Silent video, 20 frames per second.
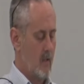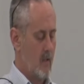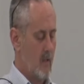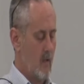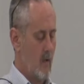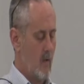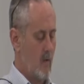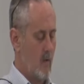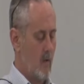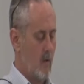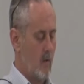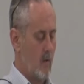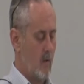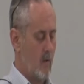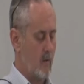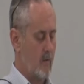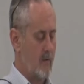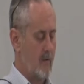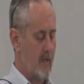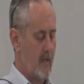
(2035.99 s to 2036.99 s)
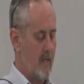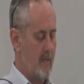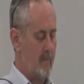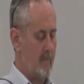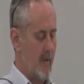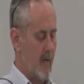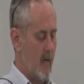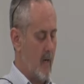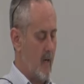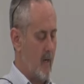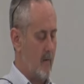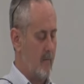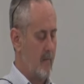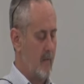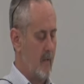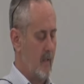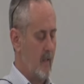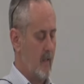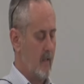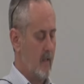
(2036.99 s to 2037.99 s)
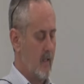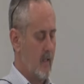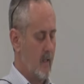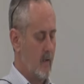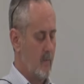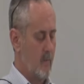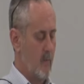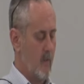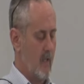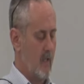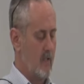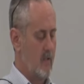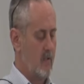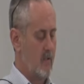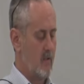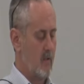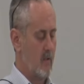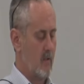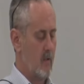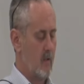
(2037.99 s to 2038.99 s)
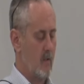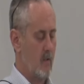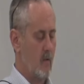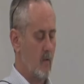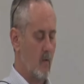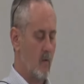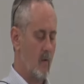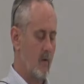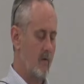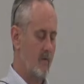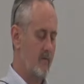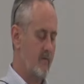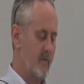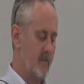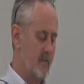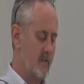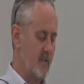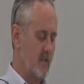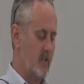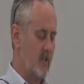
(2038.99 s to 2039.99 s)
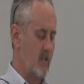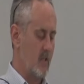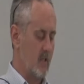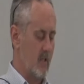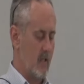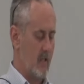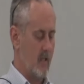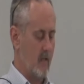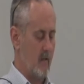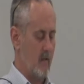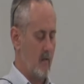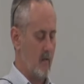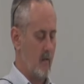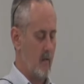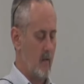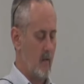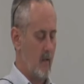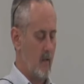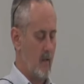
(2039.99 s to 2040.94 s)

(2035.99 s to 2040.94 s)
no earthly balm can reach nor physician heal.